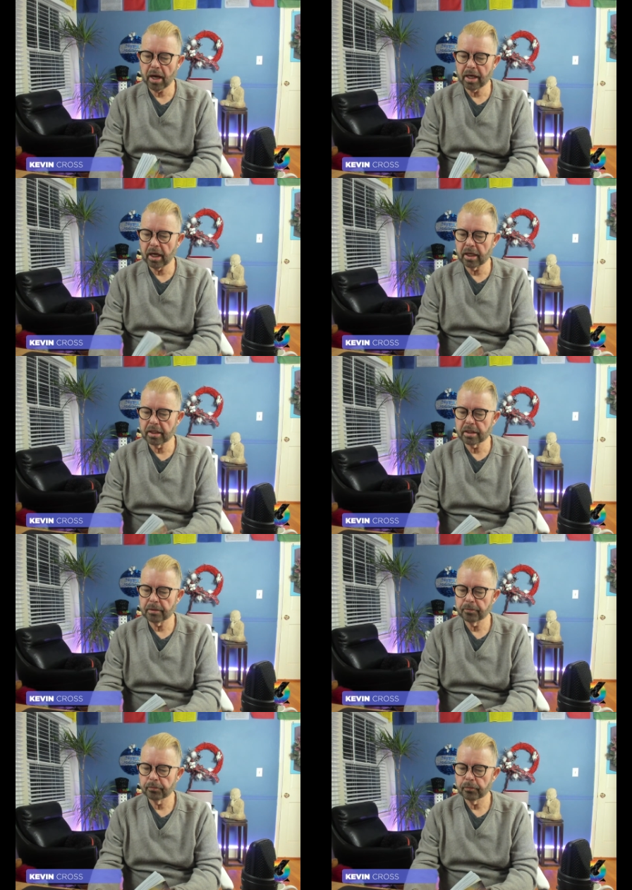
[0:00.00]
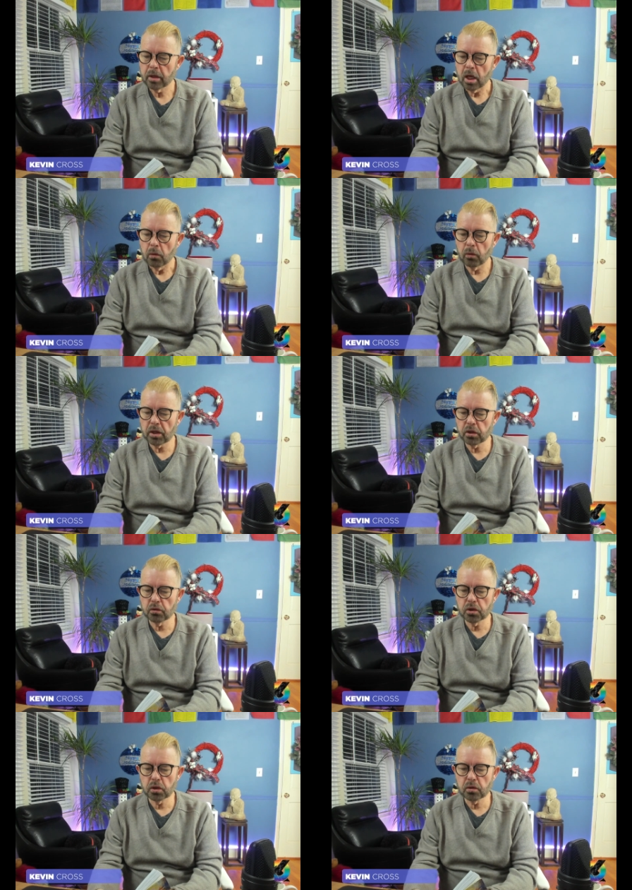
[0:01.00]
allies. When you
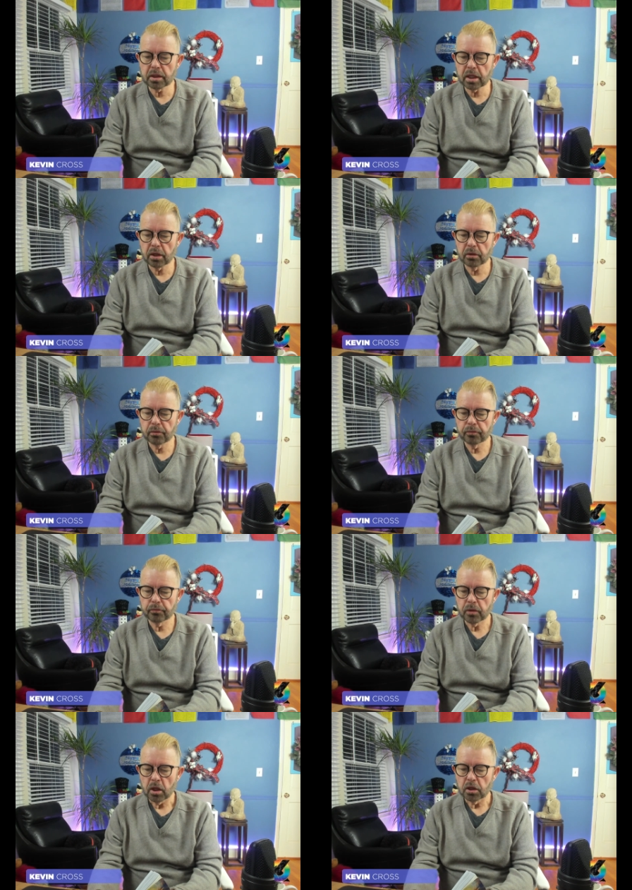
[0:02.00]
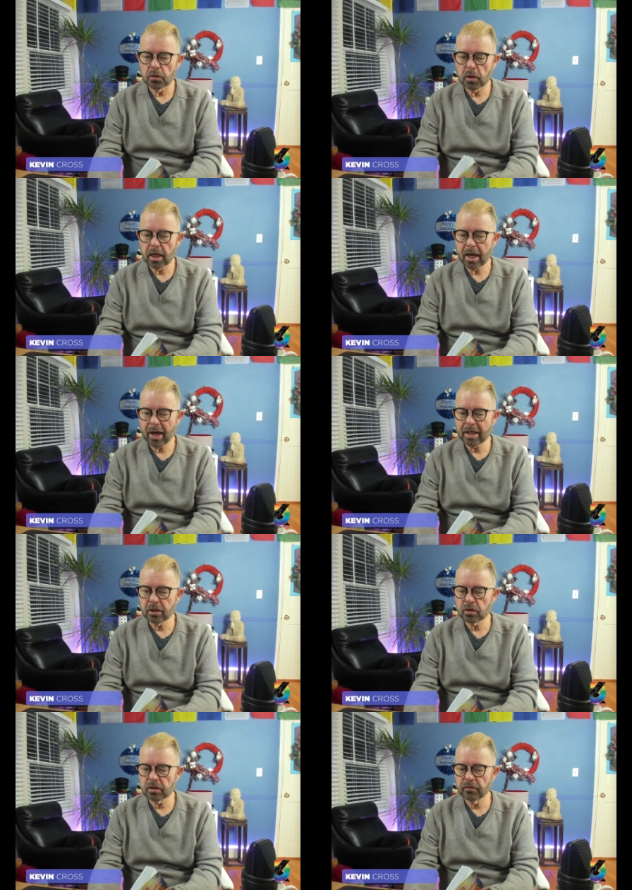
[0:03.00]
do so, you will allow
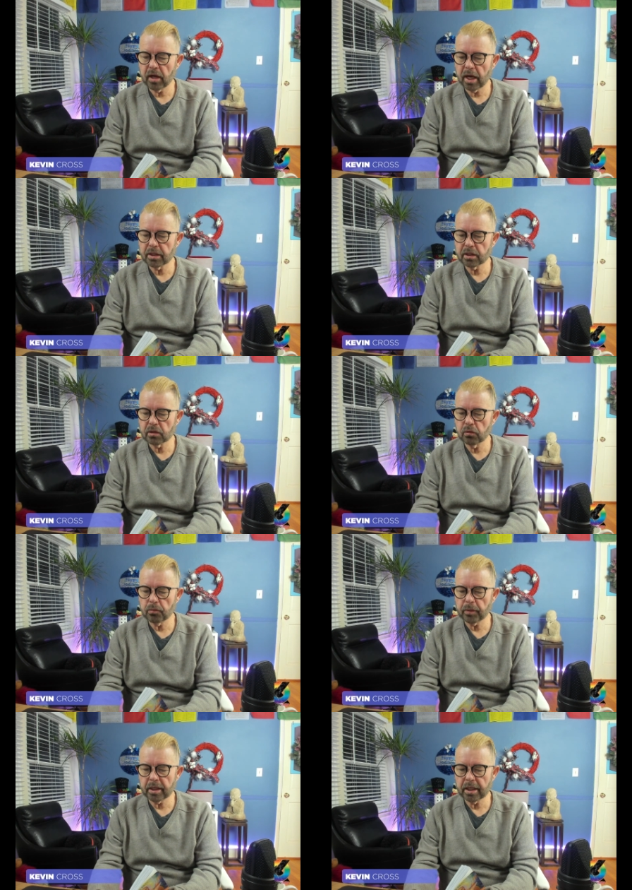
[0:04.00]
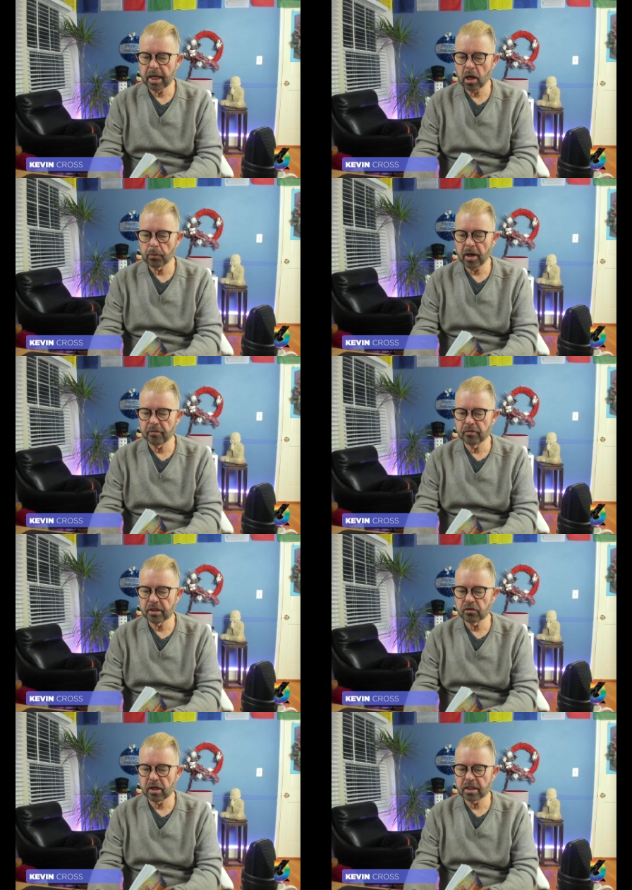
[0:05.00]
angels of light to swoop in and help every
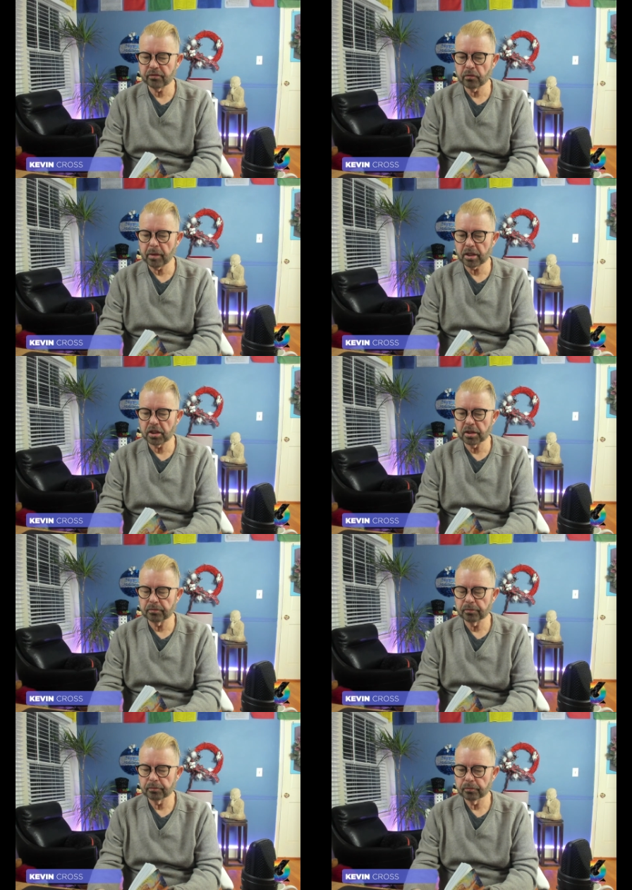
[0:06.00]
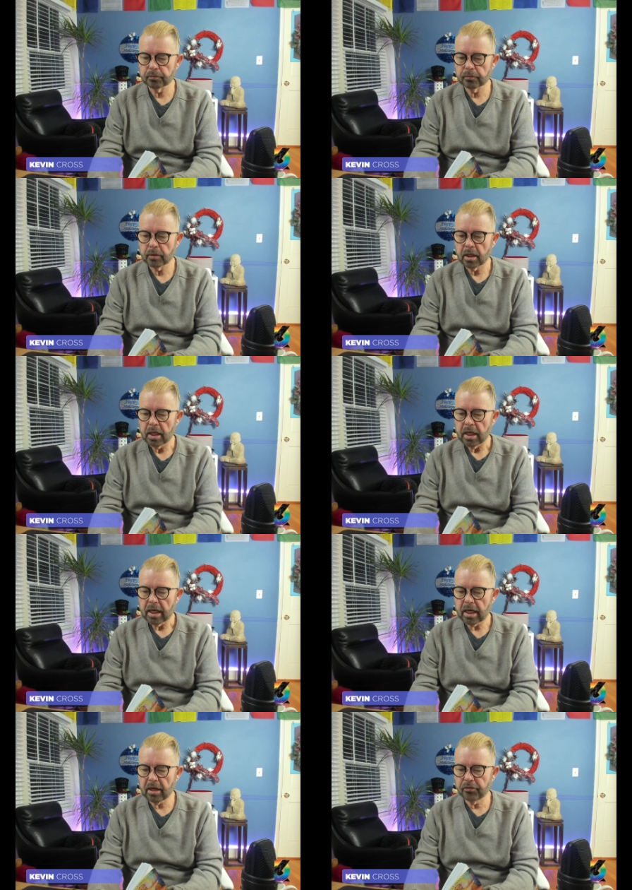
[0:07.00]
transformation.
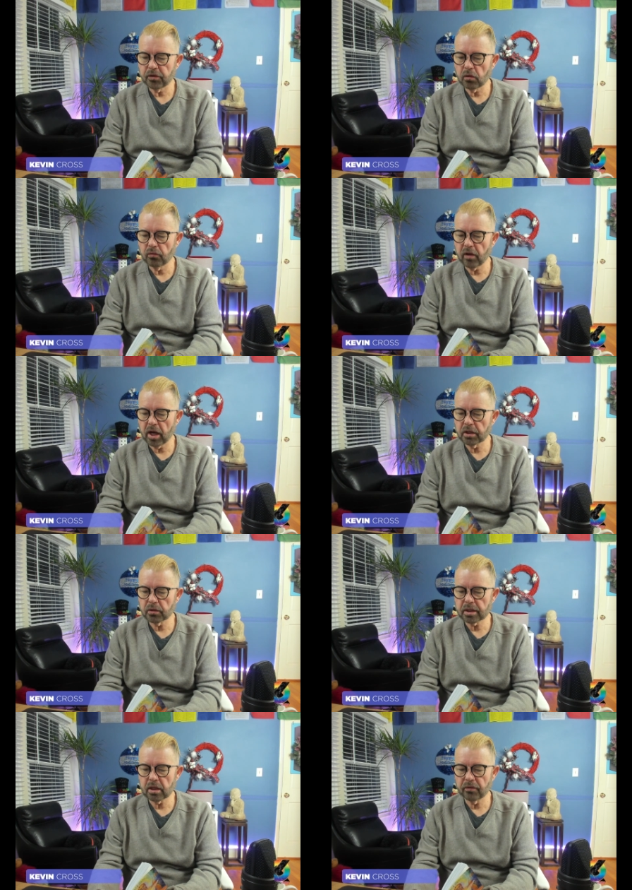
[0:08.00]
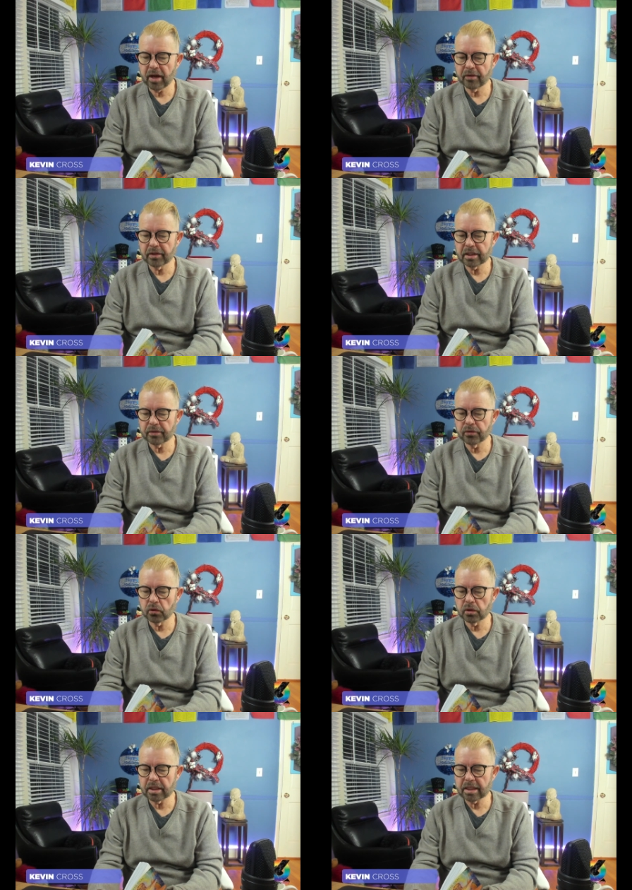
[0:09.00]
If you find yourself having
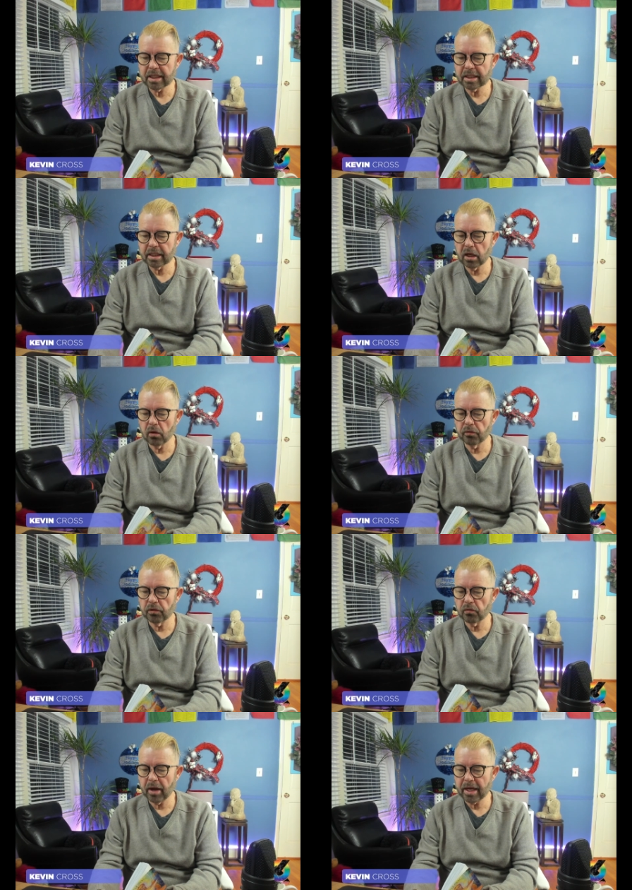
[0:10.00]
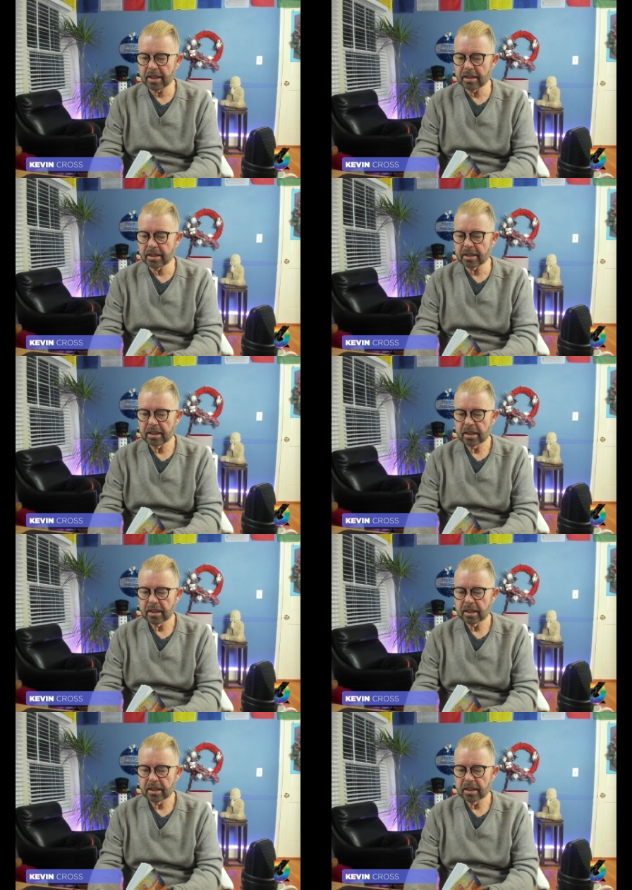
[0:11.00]
difficulties letting go of the reins,